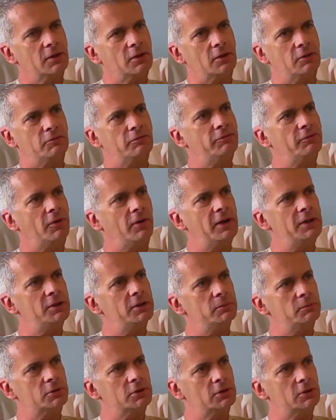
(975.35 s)
can
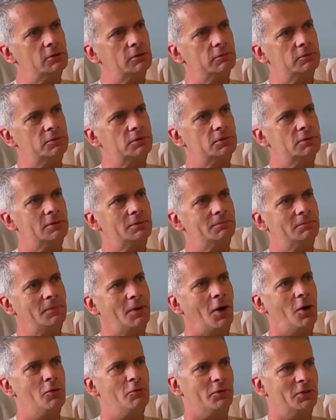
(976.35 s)
find themselves
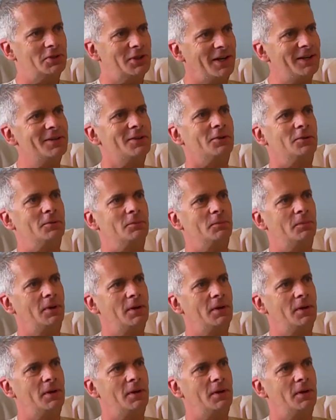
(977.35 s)
overtaken